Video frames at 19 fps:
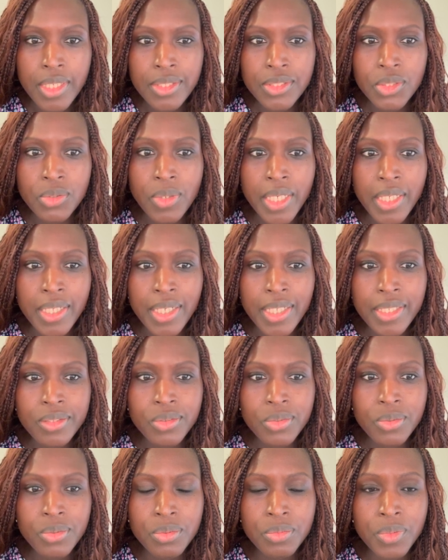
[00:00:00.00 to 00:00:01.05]
So I had
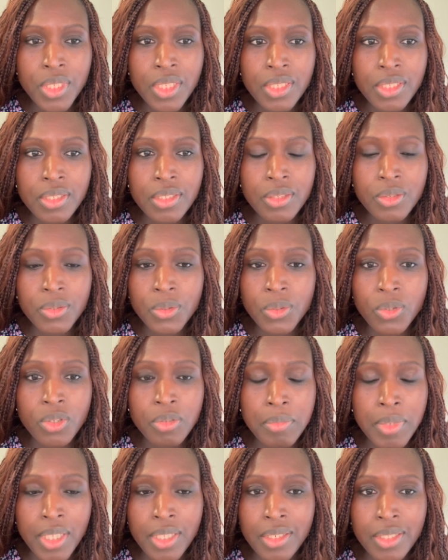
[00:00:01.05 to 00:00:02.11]
to really go
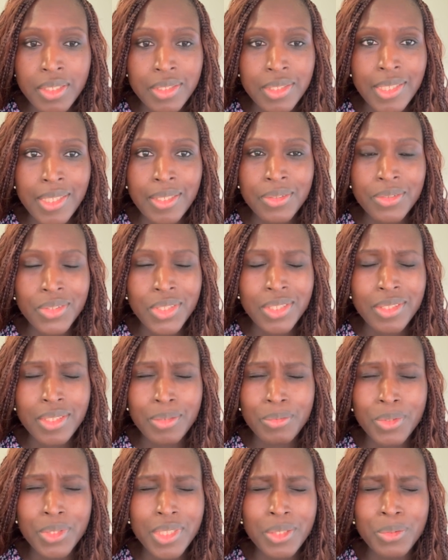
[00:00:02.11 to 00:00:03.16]
home and lay down, and
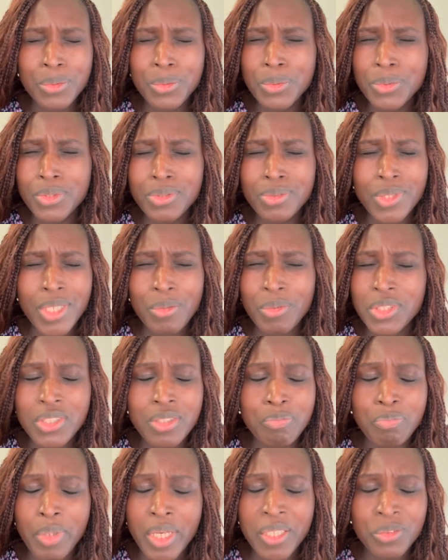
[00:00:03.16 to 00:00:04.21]
I couldn't. I was
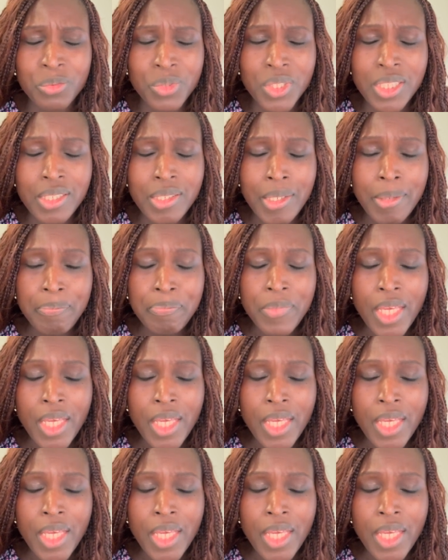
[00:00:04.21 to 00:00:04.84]
in pain really.